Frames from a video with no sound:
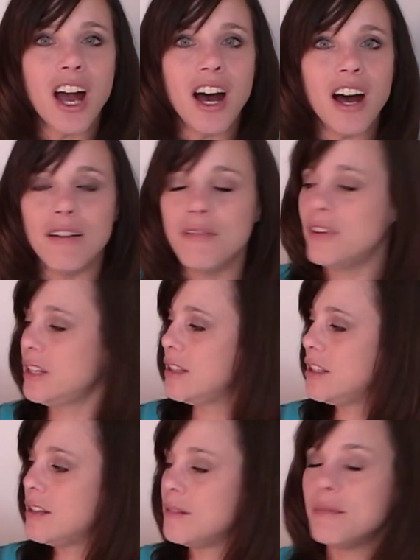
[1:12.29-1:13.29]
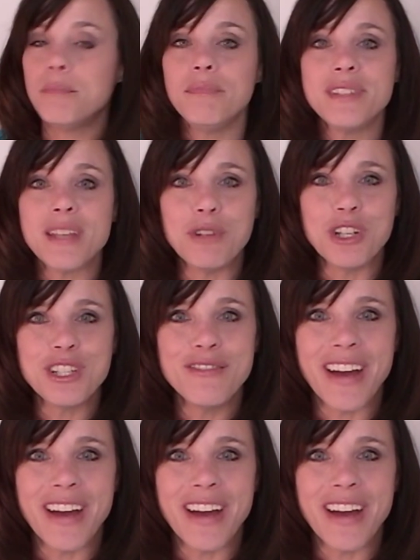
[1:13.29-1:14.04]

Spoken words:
of subject